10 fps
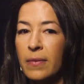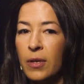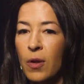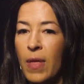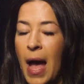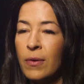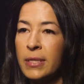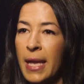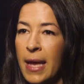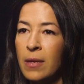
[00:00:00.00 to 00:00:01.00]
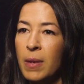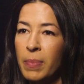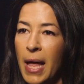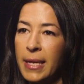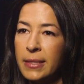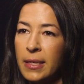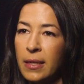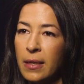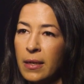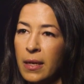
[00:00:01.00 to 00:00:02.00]
you know, the housing had to be
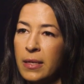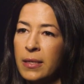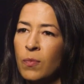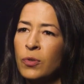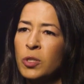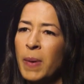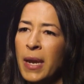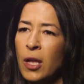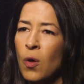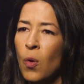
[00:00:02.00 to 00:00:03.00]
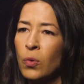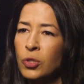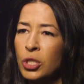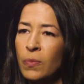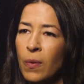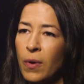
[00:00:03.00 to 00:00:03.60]
plastic. And he said, we'll just paint it gold, she won't